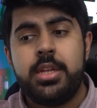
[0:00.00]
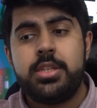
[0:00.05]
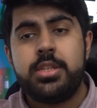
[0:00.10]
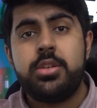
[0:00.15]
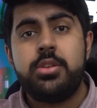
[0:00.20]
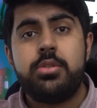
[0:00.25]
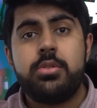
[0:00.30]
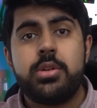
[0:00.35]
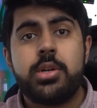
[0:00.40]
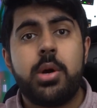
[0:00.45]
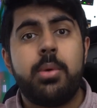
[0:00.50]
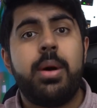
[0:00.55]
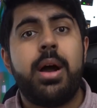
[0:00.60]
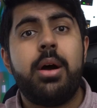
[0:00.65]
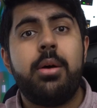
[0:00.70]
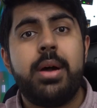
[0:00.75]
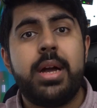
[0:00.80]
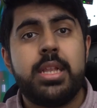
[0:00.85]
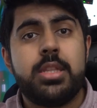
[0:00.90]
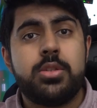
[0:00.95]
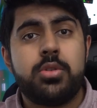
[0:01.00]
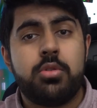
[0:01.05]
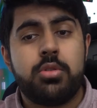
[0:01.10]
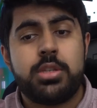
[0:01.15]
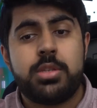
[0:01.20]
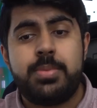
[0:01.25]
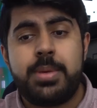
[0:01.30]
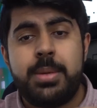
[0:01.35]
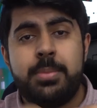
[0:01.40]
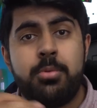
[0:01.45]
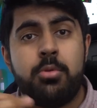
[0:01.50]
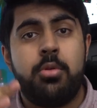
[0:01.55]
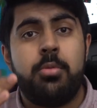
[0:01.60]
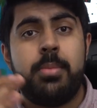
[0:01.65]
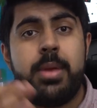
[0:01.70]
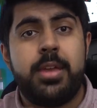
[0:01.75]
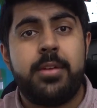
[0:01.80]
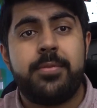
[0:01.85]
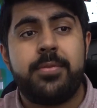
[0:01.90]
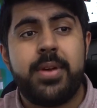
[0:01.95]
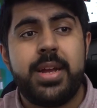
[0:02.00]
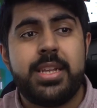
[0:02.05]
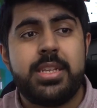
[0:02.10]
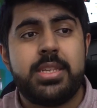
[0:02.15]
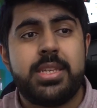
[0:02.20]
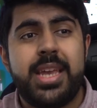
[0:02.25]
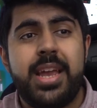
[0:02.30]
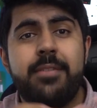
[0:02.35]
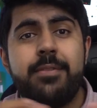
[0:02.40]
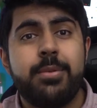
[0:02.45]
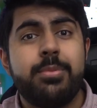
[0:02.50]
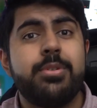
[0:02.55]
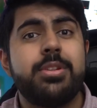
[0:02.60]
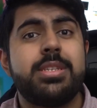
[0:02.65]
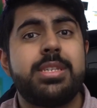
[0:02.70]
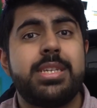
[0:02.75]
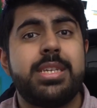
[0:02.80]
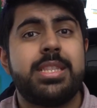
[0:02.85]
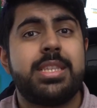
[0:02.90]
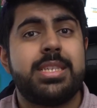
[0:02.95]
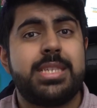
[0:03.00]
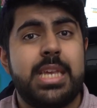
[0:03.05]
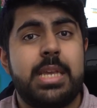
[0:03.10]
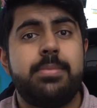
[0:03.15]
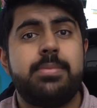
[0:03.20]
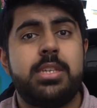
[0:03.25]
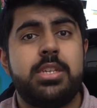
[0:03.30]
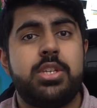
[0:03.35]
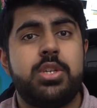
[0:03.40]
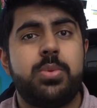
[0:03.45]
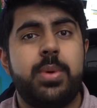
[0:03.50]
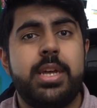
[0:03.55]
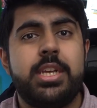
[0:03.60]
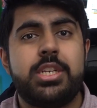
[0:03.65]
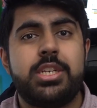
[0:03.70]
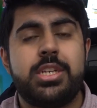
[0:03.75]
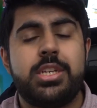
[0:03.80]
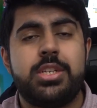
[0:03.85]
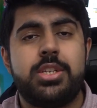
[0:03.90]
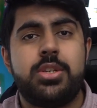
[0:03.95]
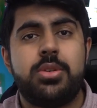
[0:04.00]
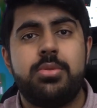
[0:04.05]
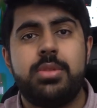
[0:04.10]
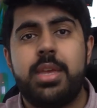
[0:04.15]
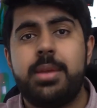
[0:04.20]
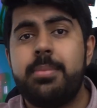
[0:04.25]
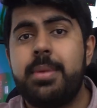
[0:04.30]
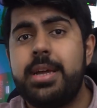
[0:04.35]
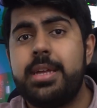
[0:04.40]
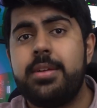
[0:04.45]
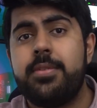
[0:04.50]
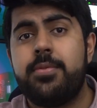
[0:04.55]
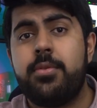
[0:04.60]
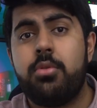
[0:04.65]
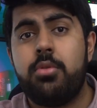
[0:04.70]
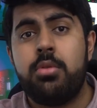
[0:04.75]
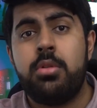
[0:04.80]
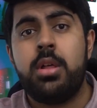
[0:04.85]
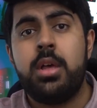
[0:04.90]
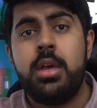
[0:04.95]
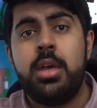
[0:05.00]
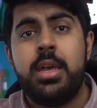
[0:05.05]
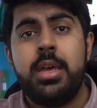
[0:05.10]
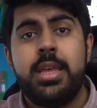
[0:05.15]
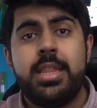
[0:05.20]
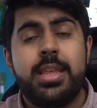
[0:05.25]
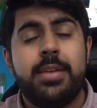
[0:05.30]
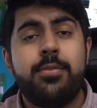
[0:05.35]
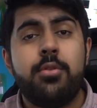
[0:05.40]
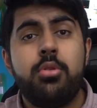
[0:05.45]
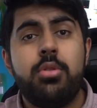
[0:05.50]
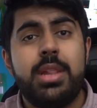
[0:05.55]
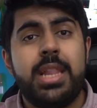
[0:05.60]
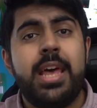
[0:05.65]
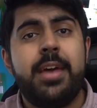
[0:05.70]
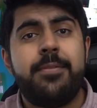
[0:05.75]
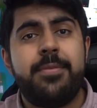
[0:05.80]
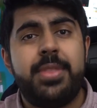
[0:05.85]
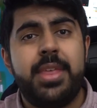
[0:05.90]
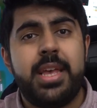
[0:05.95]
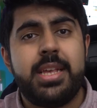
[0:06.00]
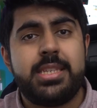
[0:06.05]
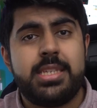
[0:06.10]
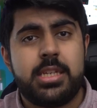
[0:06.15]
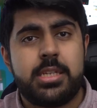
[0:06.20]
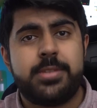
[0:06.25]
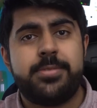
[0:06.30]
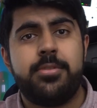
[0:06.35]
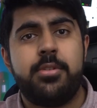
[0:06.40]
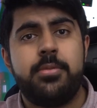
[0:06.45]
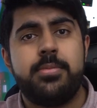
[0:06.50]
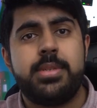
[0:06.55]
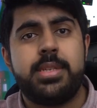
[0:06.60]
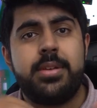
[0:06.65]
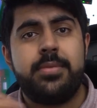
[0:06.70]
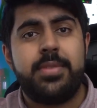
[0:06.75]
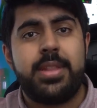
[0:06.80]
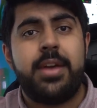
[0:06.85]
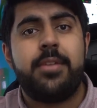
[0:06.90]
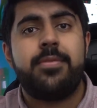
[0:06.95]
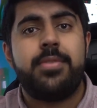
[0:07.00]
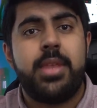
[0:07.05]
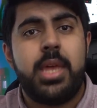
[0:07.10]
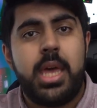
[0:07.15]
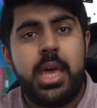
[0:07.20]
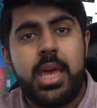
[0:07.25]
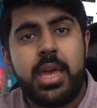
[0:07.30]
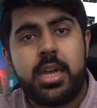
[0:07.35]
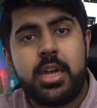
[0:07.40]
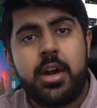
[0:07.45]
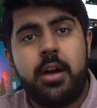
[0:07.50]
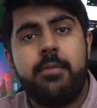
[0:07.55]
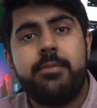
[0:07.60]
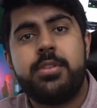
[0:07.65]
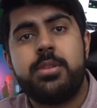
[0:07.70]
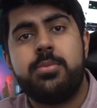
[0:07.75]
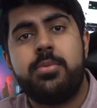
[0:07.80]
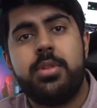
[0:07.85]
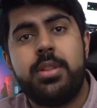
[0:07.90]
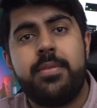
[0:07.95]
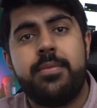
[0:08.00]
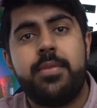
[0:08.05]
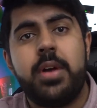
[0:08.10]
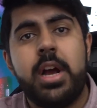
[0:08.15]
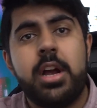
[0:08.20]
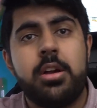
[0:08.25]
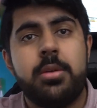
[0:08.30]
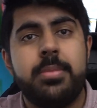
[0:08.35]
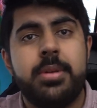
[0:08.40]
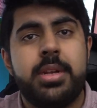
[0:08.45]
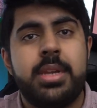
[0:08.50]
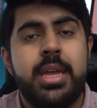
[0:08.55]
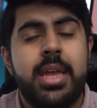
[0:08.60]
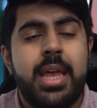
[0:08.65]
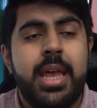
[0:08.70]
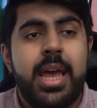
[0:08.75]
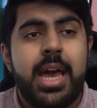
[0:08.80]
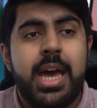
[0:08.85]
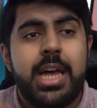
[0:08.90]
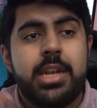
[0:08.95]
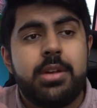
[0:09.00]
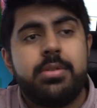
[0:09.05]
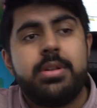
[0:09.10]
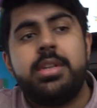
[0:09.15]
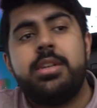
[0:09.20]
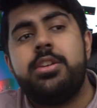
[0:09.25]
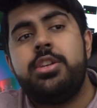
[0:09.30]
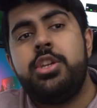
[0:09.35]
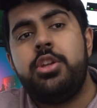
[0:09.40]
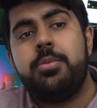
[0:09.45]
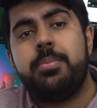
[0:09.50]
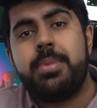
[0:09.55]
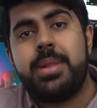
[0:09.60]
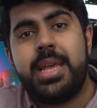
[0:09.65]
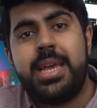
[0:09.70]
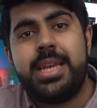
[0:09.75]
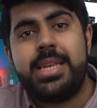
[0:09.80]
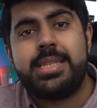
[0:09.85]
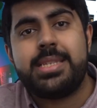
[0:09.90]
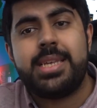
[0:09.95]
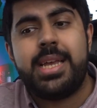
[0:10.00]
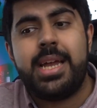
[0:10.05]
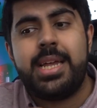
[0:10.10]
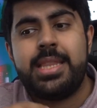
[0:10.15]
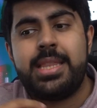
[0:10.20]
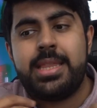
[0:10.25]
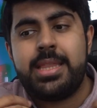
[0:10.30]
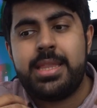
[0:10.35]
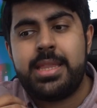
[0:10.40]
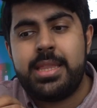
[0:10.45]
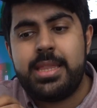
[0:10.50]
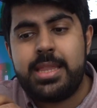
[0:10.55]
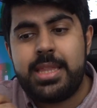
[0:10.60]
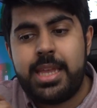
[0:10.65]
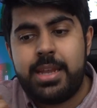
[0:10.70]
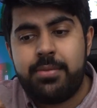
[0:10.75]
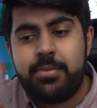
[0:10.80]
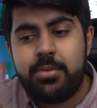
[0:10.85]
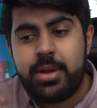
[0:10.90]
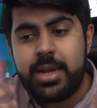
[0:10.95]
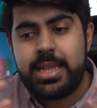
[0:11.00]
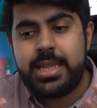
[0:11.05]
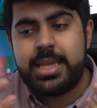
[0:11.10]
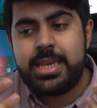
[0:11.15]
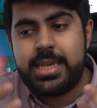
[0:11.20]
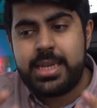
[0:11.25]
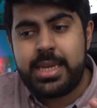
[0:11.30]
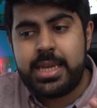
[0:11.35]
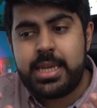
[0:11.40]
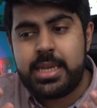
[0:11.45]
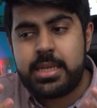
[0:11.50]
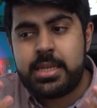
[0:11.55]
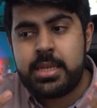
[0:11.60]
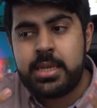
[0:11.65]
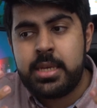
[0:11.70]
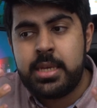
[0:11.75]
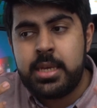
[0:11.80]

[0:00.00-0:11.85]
to go out and talk to people and make friends. Everyone's in the same situation as you. They've all left their sixth forms, they've left their comfortable environment and are in a new place, and they really need